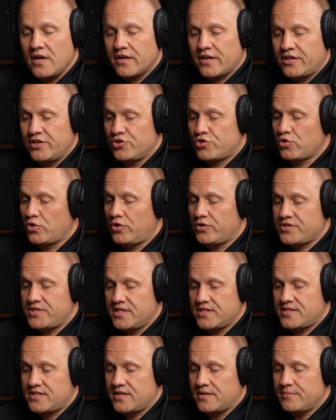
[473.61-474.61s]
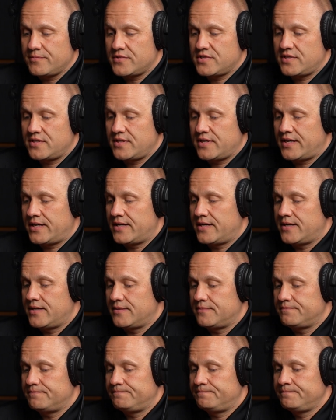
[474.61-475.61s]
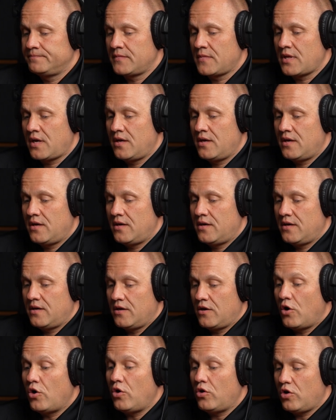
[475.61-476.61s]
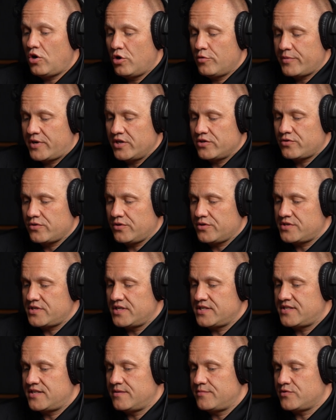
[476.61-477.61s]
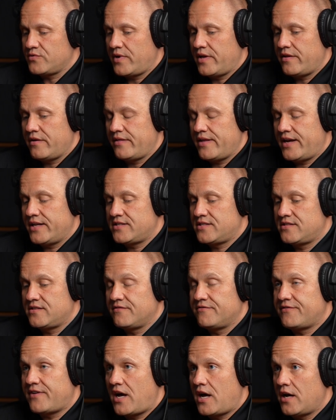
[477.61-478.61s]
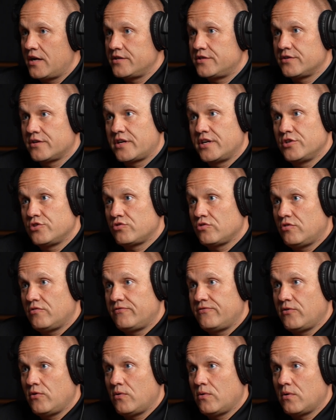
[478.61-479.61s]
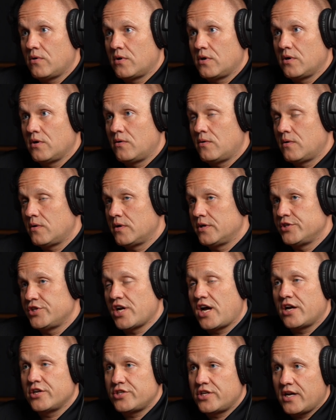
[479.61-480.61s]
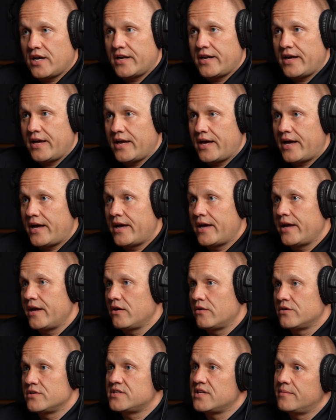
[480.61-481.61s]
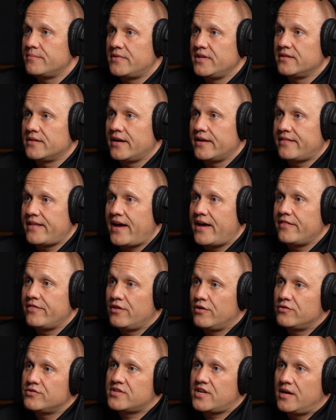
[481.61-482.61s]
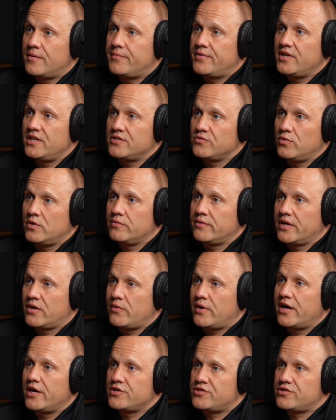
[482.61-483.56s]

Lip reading: Control systems, whole home control systems, whether that's Savant or Control4 or Josh.ai or something like that, those companies will require